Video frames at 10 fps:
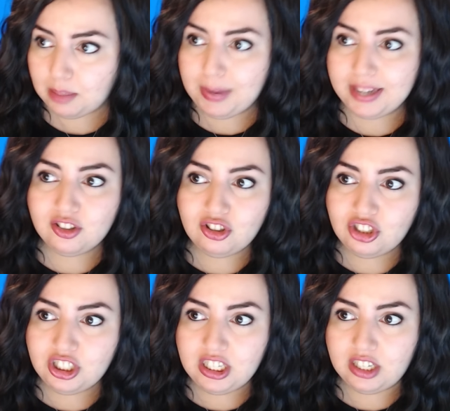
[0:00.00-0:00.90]
the best
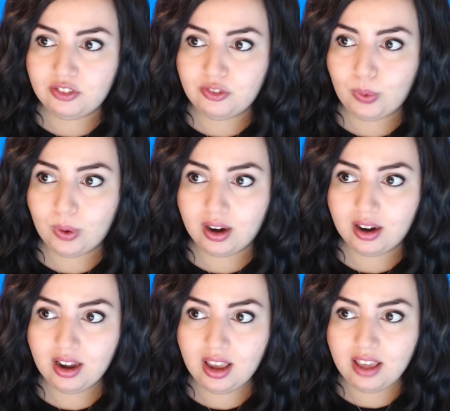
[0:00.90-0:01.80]
cheat
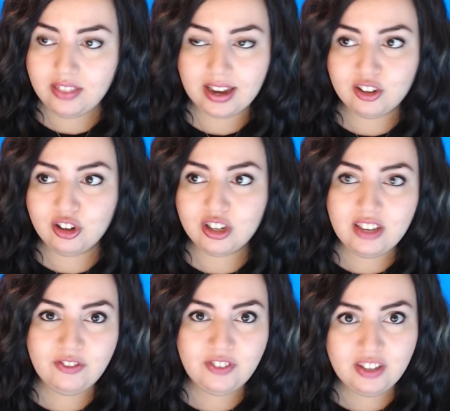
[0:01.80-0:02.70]
for that
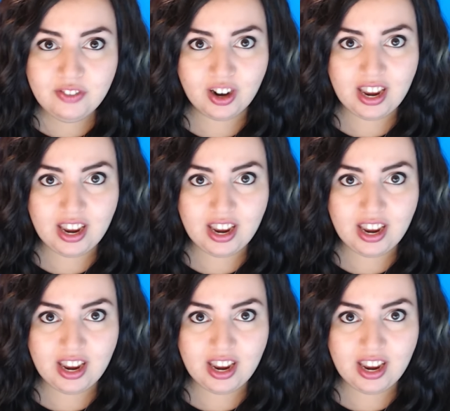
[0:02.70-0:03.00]
Cooking Fever